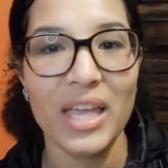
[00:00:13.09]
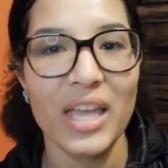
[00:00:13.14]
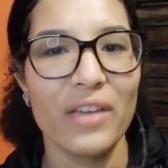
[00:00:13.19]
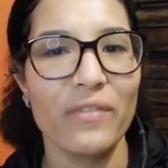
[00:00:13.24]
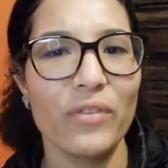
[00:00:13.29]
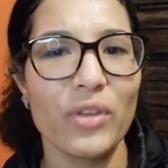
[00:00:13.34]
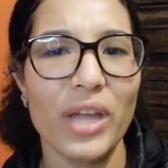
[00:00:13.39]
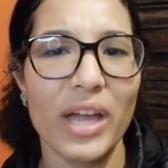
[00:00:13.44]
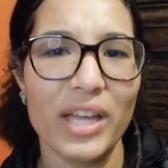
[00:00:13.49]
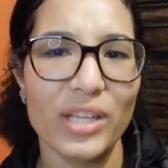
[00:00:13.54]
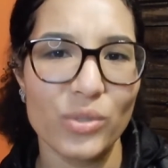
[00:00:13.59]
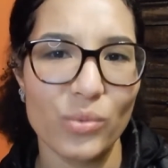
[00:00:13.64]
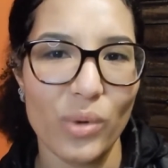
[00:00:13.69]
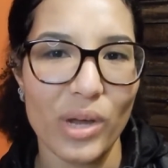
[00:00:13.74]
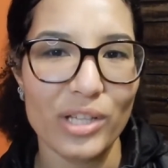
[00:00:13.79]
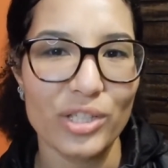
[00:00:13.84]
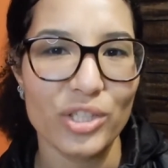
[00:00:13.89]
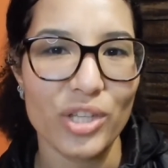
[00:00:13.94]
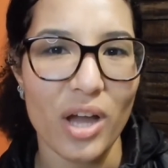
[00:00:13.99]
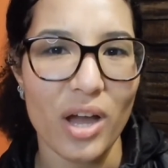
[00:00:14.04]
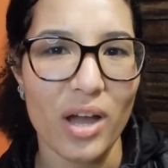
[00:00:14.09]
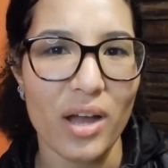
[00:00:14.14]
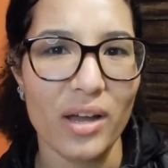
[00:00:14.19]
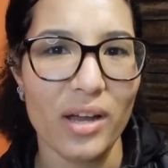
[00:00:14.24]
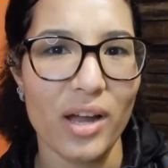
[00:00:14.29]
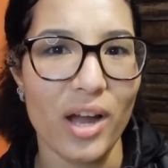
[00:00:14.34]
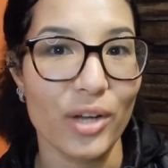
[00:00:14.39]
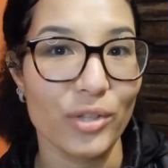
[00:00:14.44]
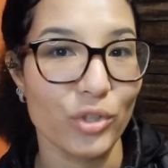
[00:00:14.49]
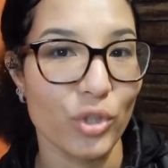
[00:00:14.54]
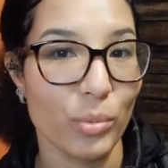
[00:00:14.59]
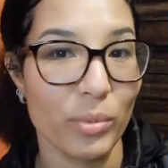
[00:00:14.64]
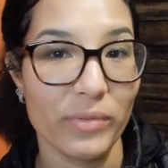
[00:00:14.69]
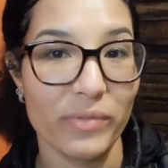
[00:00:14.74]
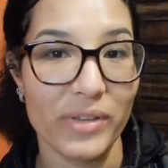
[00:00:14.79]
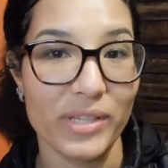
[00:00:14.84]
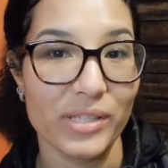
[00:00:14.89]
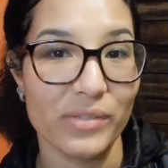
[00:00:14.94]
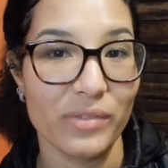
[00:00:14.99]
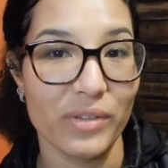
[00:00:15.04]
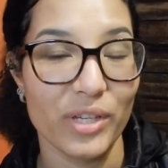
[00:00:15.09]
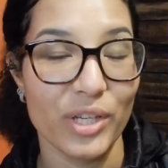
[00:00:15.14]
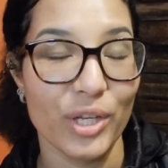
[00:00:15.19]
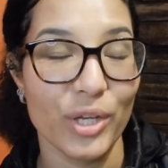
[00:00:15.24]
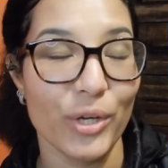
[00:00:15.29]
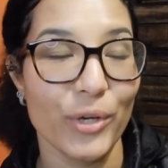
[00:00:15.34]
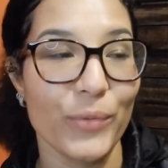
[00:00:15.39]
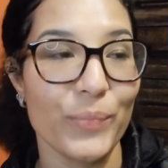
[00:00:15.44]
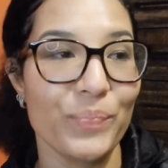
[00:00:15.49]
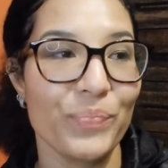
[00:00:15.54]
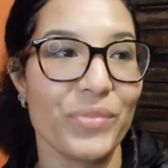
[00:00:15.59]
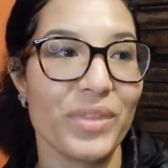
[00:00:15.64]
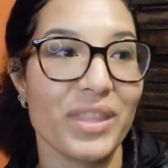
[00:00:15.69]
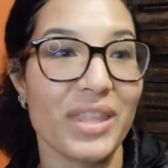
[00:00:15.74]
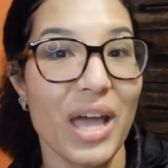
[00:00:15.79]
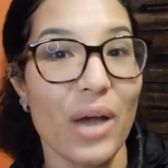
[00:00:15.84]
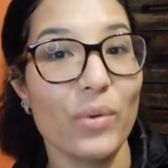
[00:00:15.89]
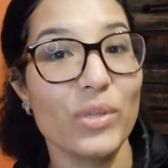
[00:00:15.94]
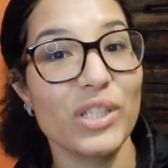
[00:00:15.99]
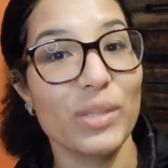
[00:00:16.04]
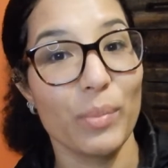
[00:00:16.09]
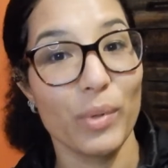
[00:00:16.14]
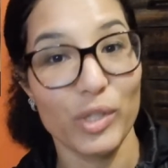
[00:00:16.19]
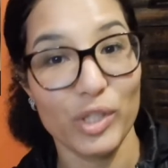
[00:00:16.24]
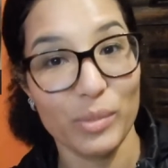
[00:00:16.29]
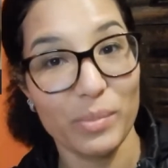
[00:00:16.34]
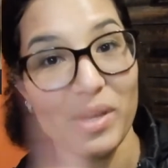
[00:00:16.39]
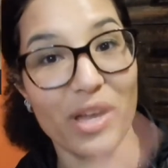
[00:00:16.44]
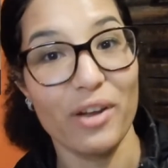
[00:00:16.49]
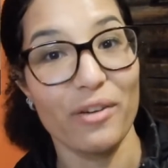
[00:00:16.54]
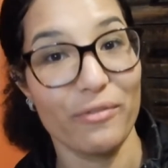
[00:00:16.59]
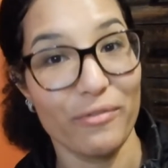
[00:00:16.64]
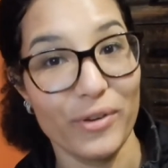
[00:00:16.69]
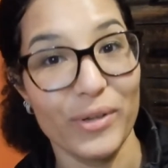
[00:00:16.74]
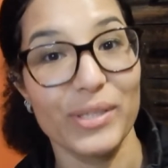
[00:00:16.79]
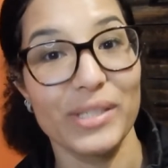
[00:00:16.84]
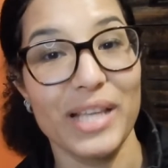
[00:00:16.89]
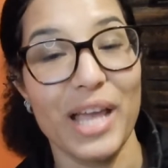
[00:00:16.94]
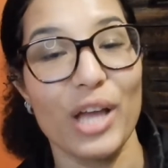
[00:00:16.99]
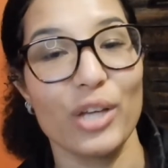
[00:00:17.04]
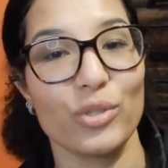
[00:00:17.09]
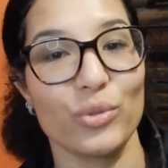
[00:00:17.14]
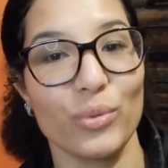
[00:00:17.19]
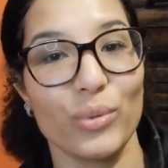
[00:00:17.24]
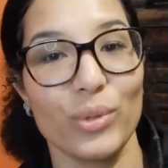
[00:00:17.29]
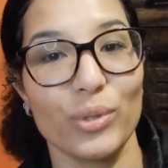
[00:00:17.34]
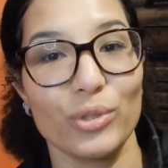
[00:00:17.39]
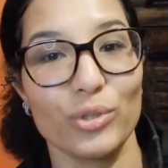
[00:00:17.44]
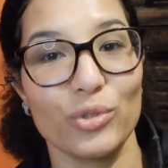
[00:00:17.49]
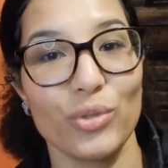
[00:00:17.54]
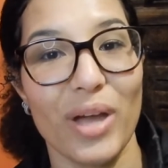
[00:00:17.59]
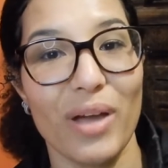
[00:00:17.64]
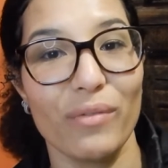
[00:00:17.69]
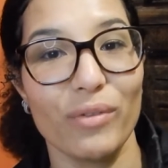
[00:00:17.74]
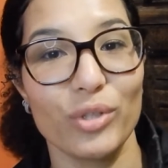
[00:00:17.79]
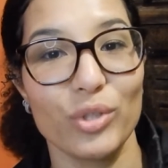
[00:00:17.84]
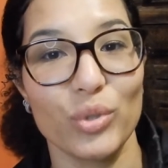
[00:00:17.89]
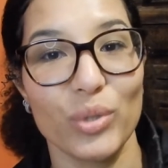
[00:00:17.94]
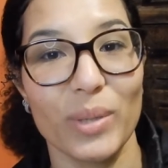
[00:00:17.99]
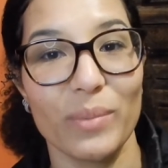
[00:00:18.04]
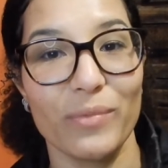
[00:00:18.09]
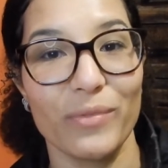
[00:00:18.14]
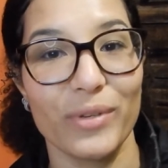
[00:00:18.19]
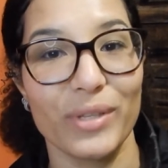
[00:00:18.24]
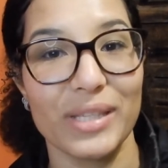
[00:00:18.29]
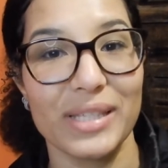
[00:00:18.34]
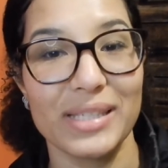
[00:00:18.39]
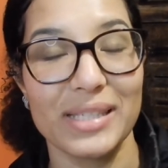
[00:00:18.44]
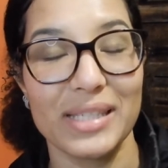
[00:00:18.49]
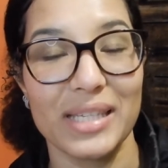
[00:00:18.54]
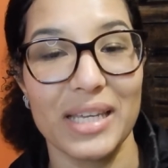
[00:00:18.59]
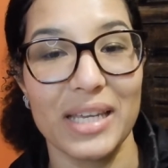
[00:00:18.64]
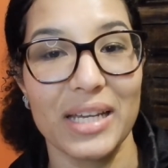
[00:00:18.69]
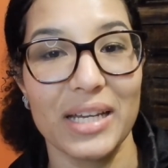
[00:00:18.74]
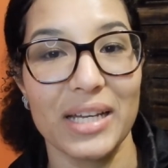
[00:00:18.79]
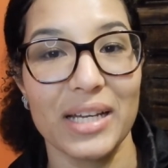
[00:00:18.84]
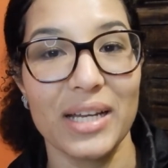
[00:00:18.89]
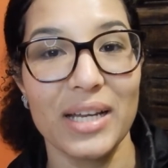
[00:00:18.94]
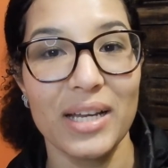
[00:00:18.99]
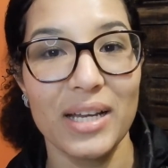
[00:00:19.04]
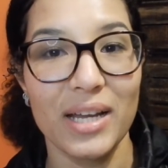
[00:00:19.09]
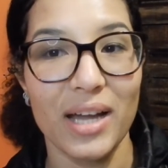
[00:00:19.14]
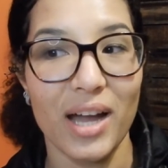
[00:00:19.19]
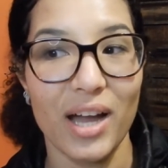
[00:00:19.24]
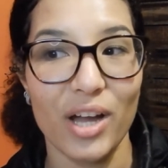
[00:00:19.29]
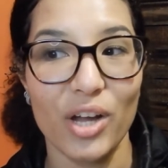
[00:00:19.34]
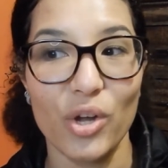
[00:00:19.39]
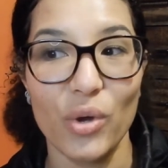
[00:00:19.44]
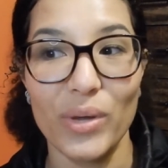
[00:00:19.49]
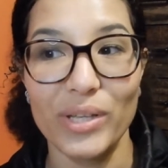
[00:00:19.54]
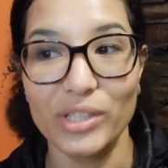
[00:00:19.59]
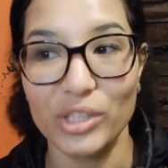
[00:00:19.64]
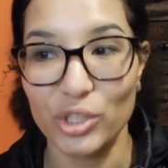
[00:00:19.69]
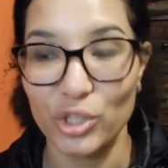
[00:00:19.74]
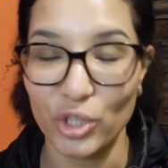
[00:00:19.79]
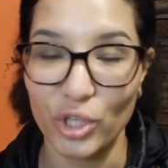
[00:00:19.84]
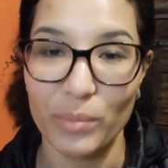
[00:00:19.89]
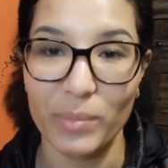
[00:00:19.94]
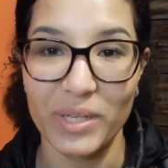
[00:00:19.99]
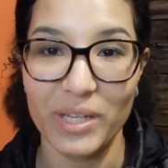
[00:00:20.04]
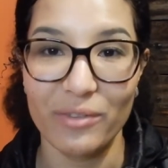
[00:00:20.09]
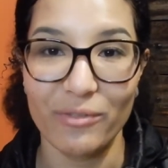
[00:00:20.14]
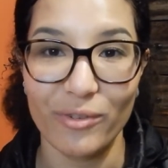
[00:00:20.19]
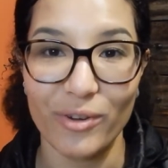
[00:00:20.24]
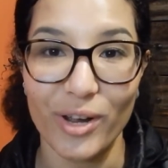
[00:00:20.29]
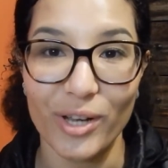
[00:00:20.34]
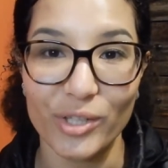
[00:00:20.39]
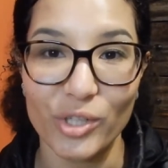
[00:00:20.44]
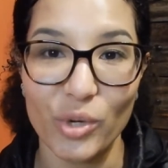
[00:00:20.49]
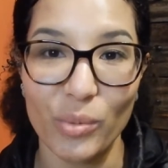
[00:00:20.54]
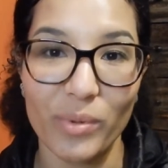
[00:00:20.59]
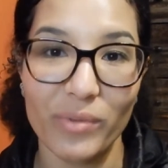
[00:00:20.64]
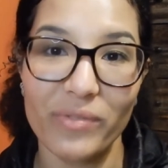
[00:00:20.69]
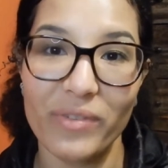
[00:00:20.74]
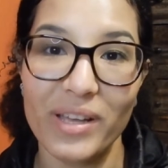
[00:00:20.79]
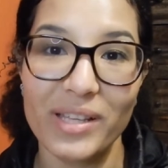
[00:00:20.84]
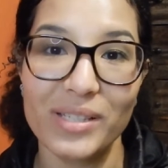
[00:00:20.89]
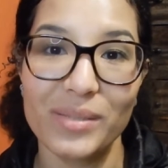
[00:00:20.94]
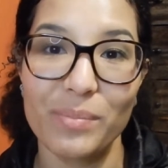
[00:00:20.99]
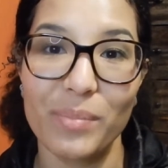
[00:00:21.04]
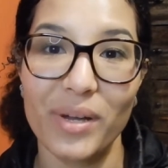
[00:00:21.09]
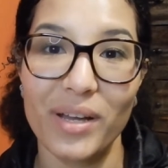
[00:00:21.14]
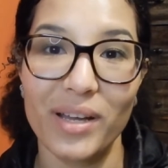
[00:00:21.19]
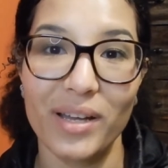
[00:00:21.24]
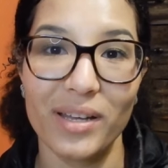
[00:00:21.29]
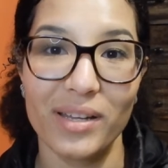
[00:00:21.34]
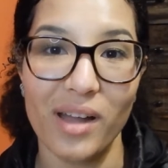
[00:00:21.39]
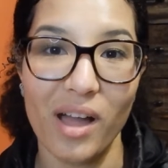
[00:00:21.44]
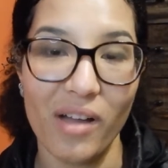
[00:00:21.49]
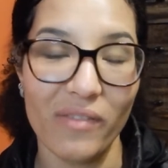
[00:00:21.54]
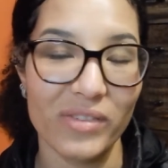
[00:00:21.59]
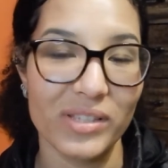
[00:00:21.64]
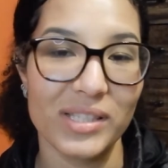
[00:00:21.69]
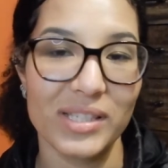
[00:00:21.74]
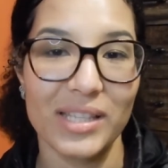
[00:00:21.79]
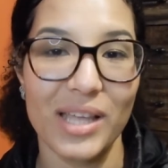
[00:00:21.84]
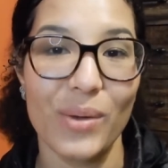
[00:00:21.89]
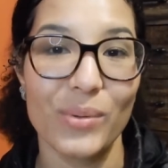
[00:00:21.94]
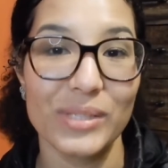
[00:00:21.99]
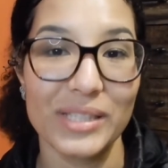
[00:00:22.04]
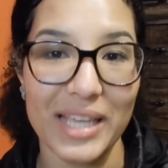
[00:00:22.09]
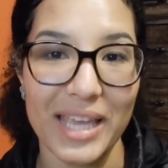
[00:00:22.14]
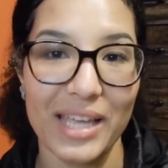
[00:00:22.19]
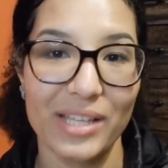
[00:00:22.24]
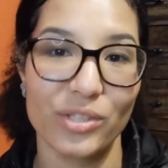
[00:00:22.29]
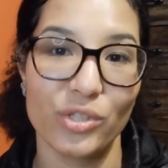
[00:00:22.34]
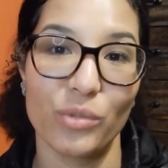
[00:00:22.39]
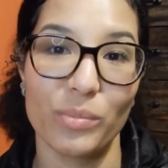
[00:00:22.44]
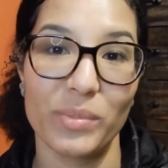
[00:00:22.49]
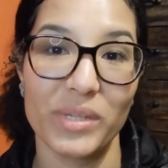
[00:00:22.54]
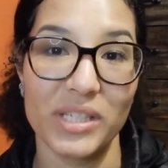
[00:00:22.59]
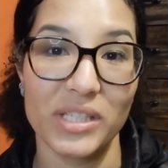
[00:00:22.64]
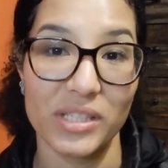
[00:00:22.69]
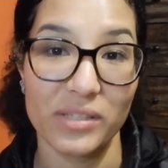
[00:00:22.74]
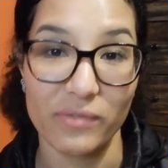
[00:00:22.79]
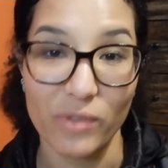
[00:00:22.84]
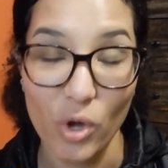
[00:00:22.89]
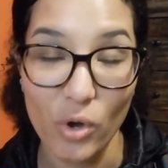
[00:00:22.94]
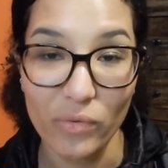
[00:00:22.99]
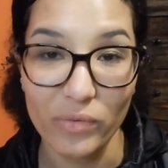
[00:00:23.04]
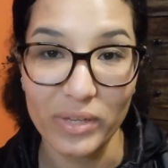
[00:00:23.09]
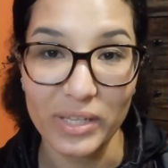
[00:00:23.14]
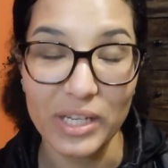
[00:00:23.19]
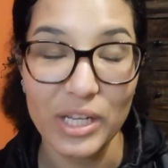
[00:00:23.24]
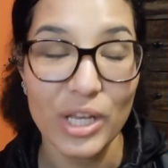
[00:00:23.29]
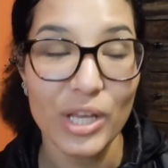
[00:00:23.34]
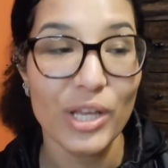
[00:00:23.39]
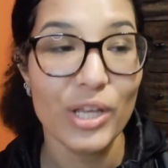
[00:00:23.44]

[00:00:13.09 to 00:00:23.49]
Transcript: If you guys watched our Oktoberfest video, that was supposed to be our first actual travel trip for this year, going to Germany for Oktoberfest, but obviously that was canceled because of COVID.